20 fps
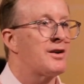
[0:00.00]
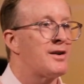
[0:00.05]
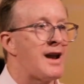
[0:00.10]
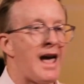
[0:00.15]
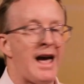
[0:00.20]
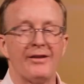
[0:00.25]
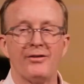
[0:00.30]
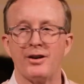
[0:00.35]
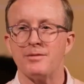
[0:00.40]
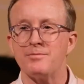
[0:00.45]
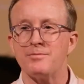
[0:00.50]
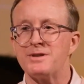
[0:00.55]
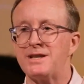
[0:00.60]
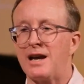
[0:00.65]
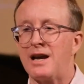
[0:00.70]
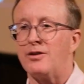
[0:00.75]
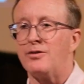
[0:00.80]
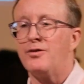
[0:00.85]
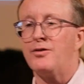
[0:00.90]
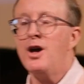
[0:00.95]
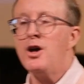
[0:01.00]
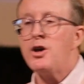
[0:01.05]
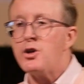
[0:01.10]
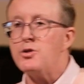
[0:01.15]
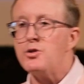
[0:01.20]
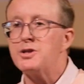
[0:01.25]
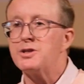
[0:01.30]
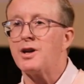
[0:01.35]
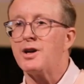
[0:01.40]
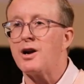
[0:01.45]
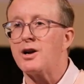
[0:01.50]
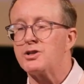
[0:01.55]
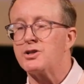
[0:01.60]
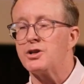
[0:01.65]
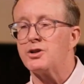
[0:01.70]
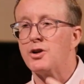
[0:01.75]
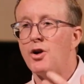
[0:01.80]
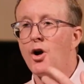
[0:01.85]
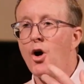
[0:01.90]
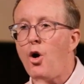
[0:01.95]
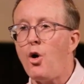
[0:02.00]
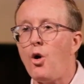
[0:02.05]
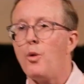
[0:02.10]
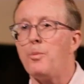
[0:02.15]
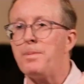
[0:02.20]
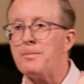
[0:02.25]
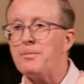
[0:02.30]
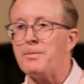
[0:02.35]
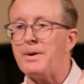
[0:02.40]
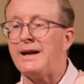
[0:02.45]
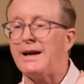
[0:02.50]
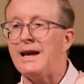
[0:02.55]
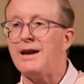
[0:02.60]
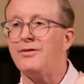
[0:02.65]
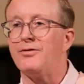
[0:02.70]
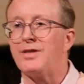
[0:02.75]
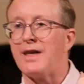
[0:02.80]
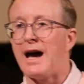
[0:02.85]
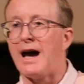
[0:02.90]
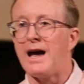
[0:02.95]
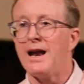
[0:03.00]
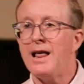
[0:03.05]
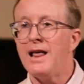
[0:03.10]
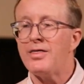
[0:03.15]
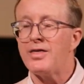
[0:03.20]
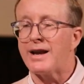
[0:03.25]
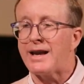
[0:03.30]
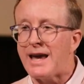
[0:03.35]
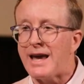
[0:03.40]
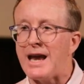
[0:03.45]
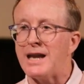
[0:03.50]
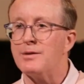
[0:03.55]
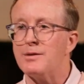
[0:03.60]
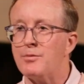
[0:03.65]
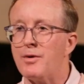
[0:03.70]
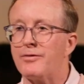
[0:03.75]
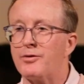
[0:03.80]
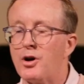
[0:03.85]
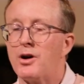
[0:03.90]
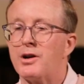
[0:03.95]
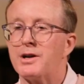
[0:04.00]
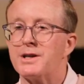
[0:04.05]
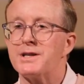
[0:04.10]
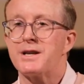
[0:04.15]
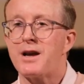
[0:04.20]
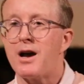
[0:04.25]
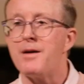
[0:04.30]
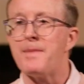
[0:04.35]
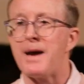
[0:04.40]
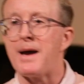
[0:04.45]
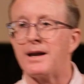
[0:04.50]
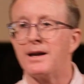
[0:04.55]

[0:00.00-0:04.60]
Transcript: heaven himself. You start to hope and believe that the kingdom of God is coming.